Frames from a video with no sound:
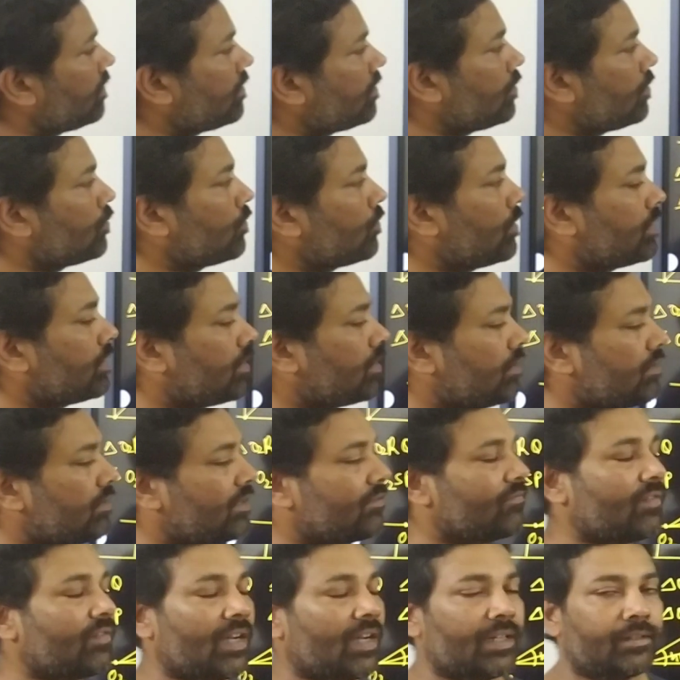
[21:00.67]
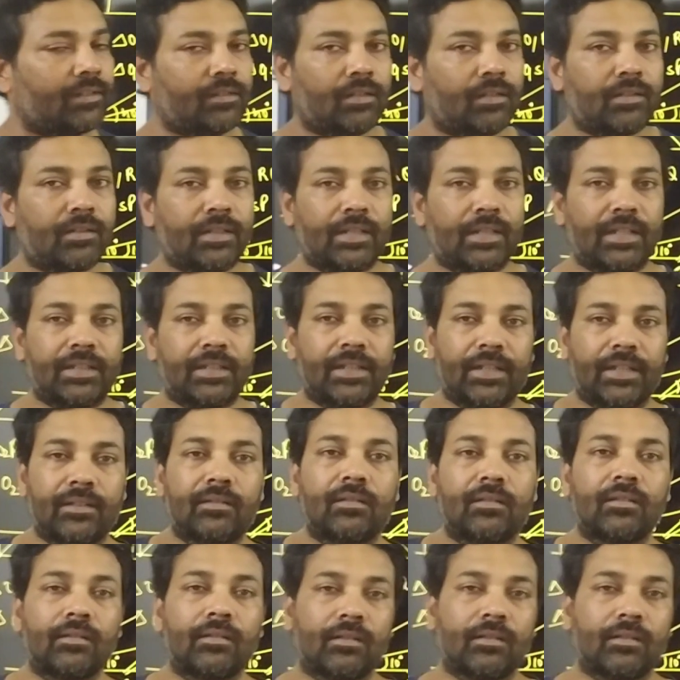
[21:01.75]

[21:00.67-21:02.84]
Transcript: the situation and find the related